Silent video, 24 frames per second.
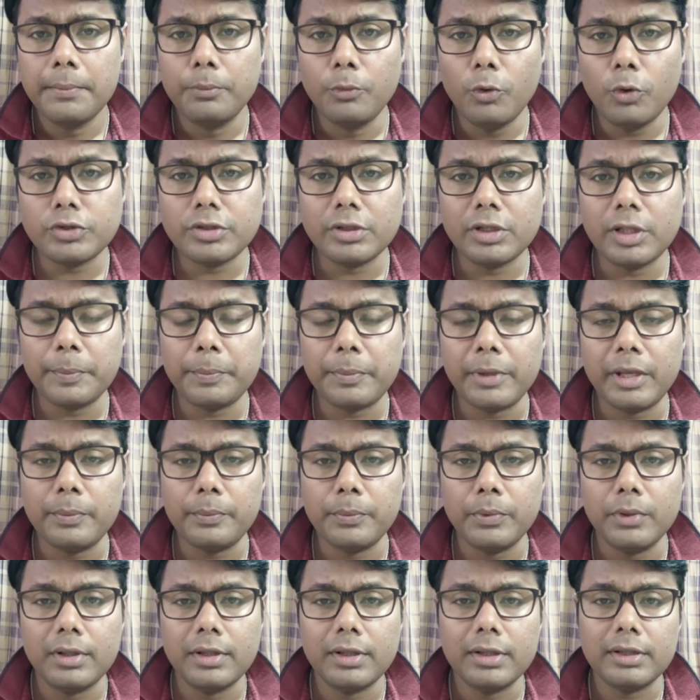Most of the
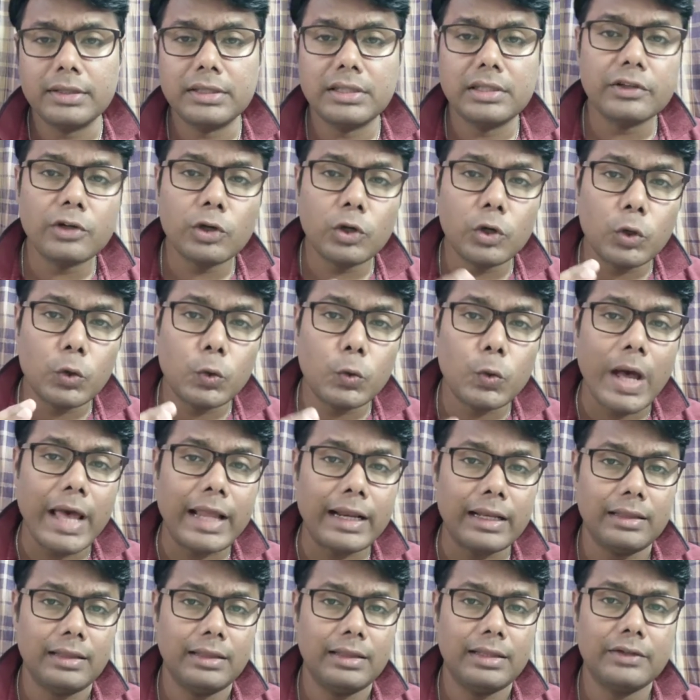people, they
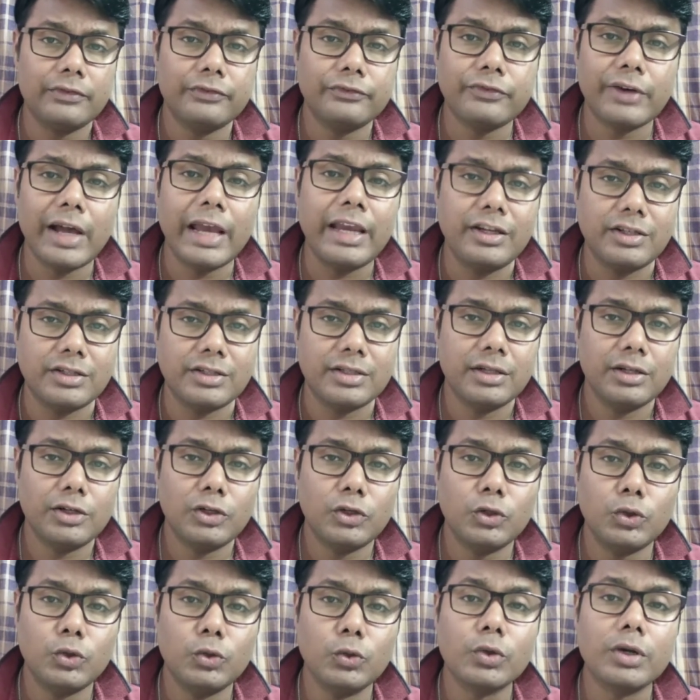quarrel, they fight
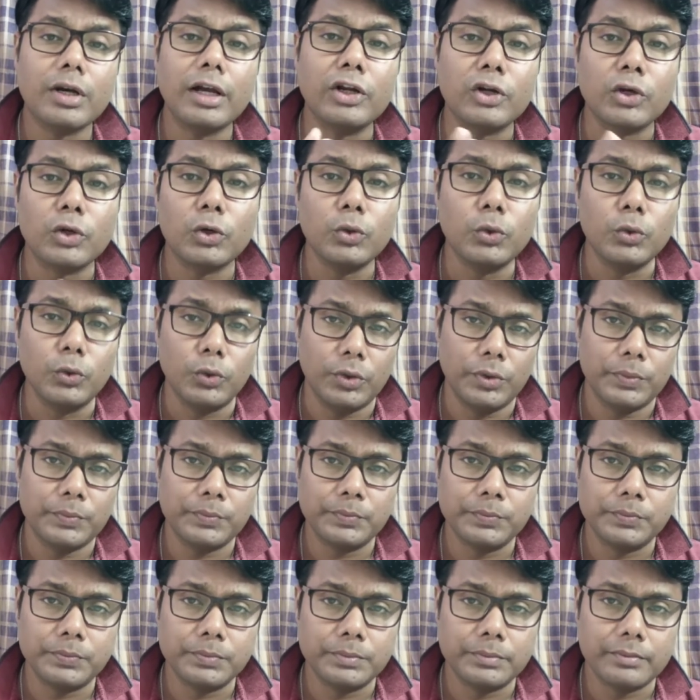to conclude.
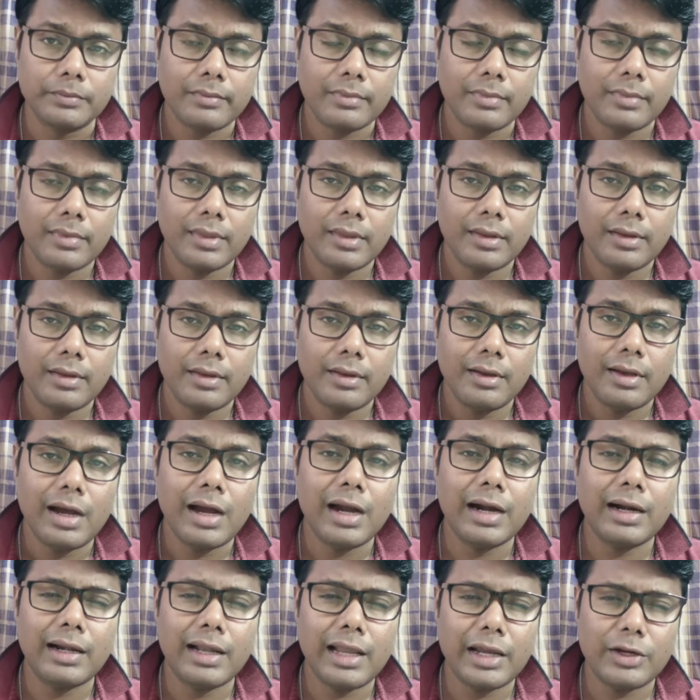
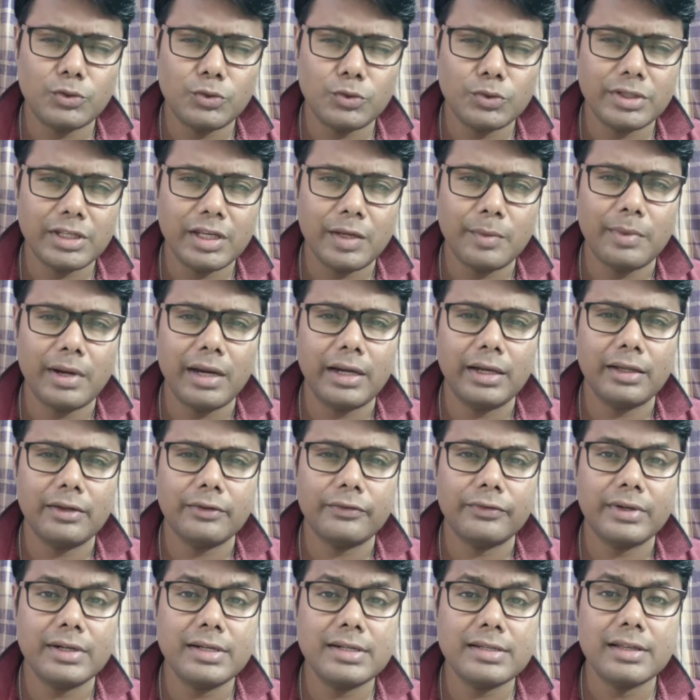I'd like to say, my
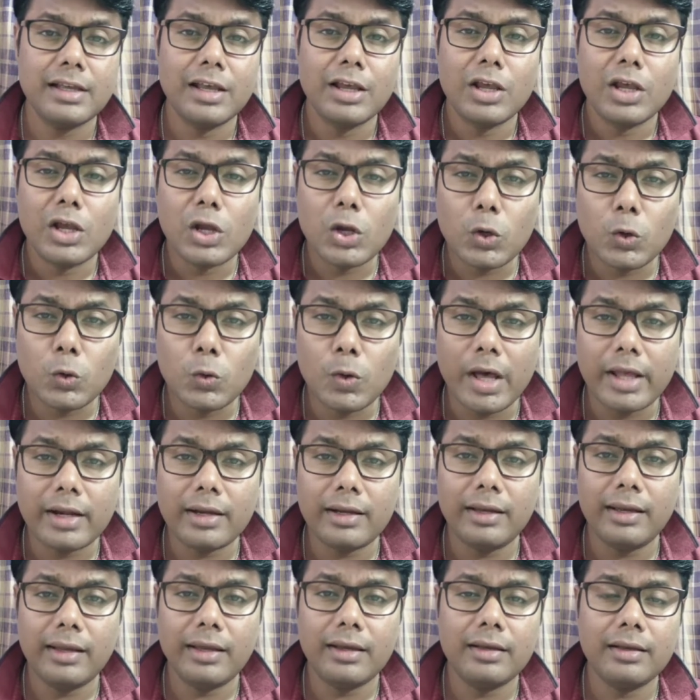dear friends,
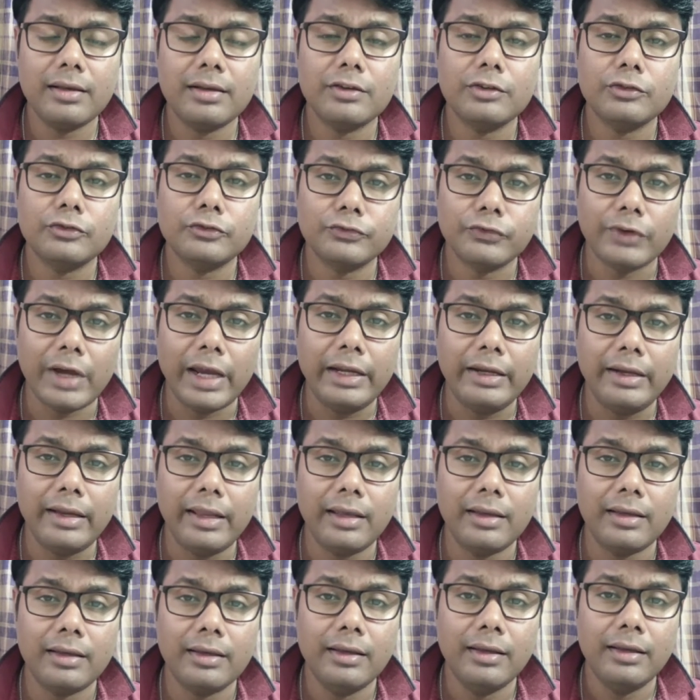quarreling,
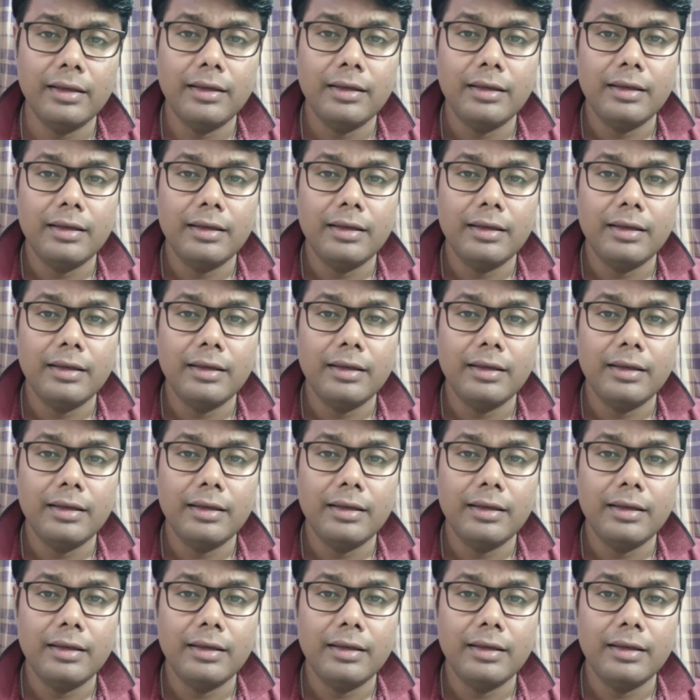fighting